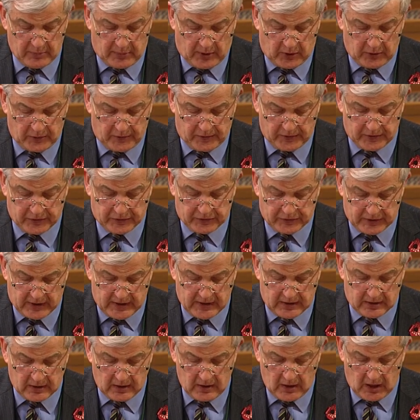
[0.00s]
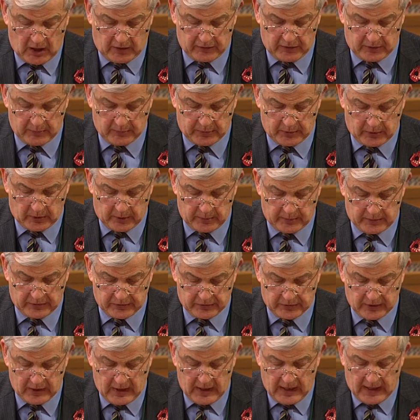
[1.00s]
both for the sake of
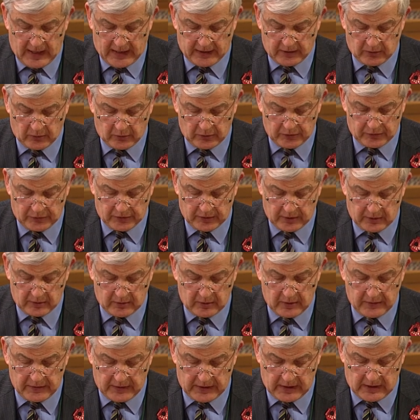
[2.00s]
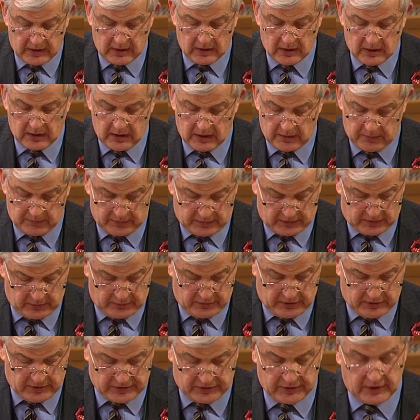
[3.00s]
employment and also the
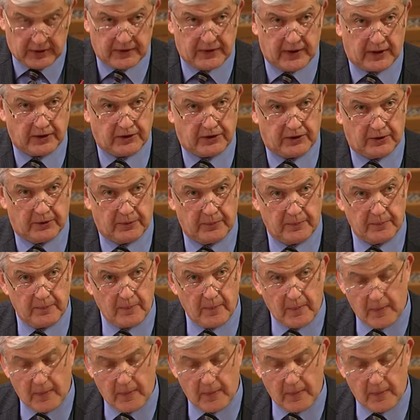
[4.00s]
community. Thank you.